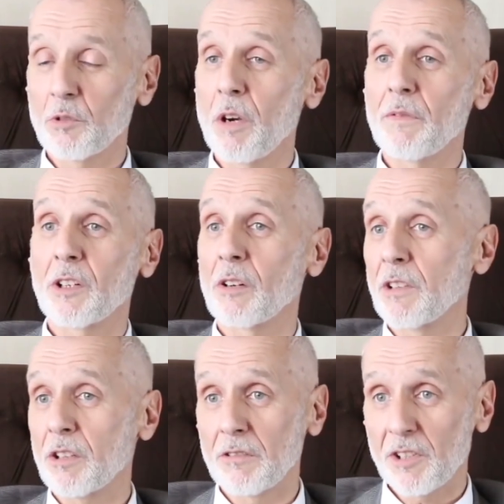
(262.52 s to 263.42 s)
And at 12
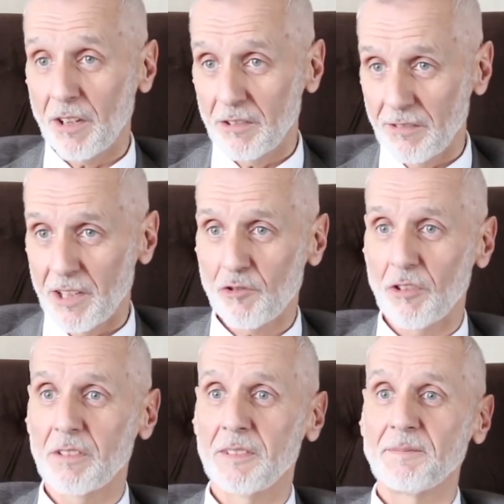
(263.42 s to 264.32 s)
o'clock, they threw us out the
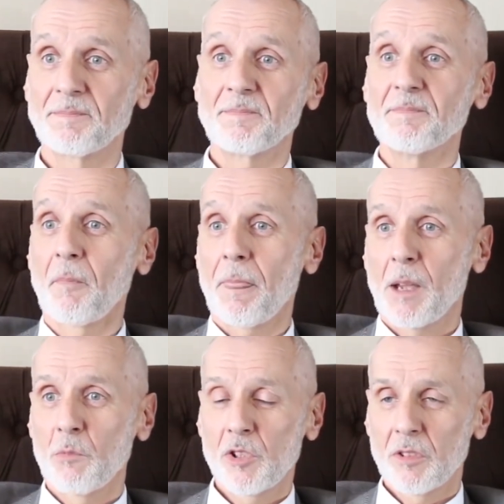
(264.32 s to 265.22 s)
restaurant,
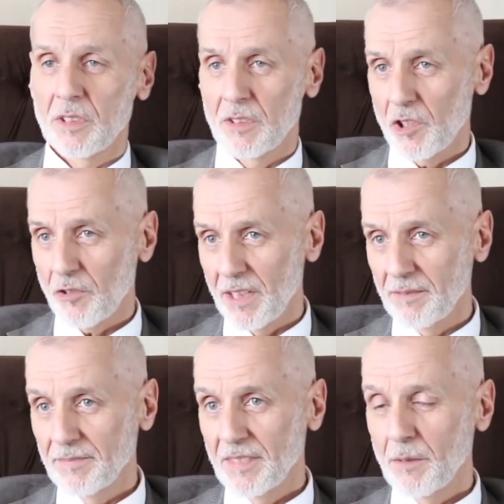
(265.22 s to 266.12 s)
and we stood in the
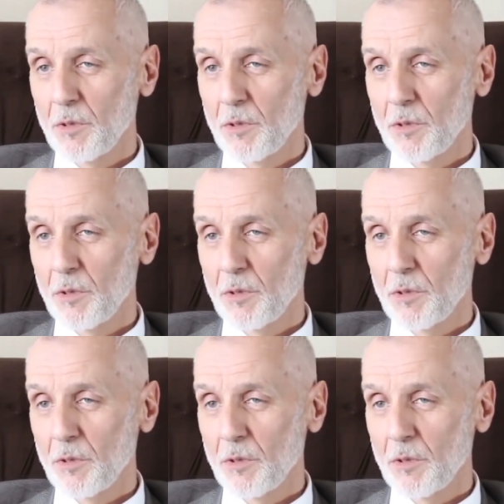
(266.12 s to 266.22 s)
street.